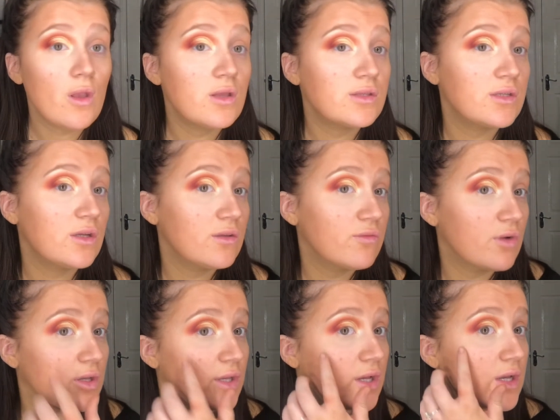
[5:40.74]
So you
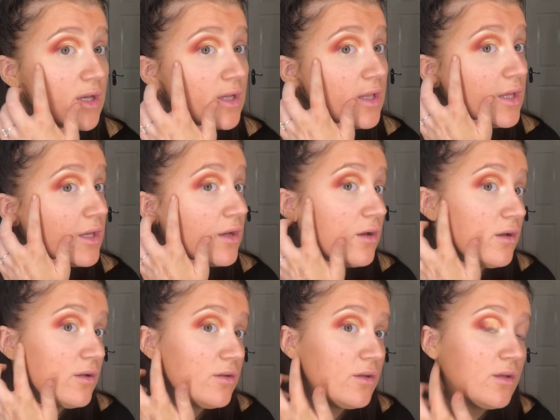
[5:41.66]
put your highlight
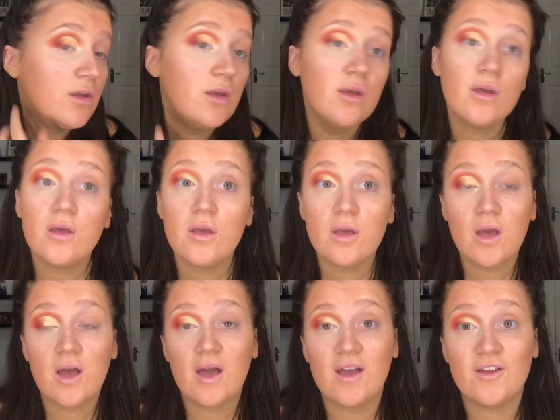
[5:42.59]
on.
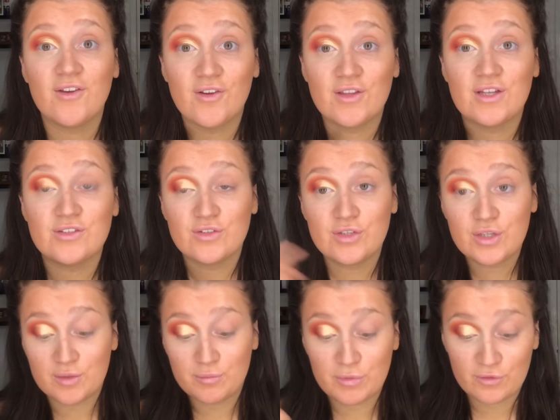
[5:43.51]
And all that done, you
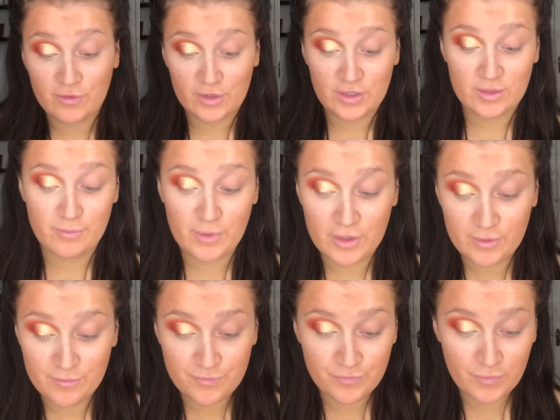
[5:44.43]
can move on to the
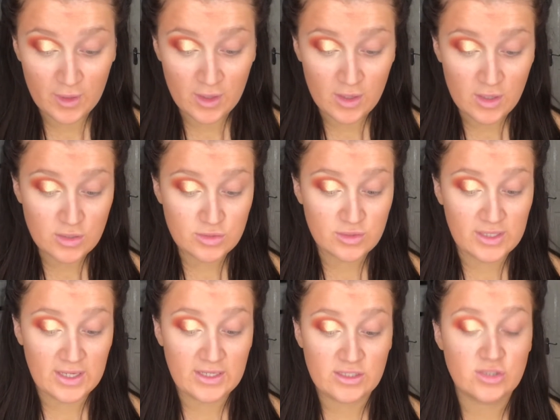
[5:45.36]
bottom. So
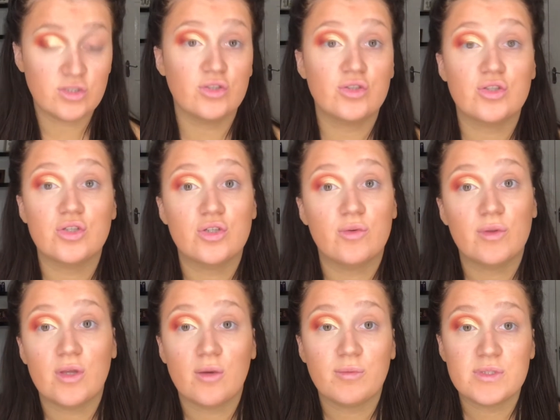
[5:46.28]
again, it's just
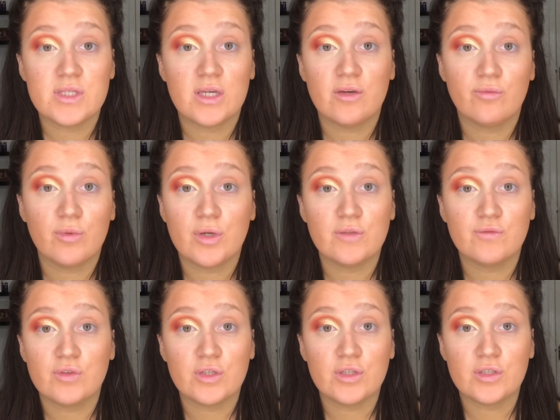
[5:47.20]
doing the opposite of what you've
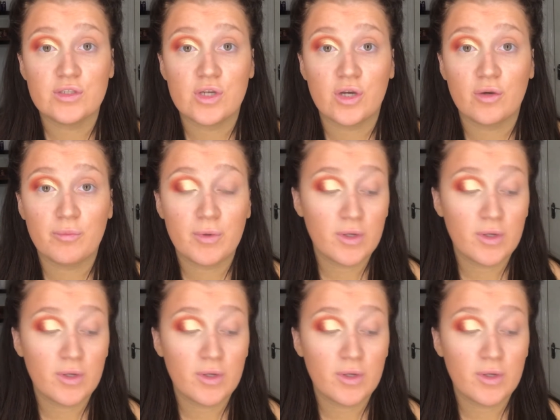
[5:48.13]
done on the top.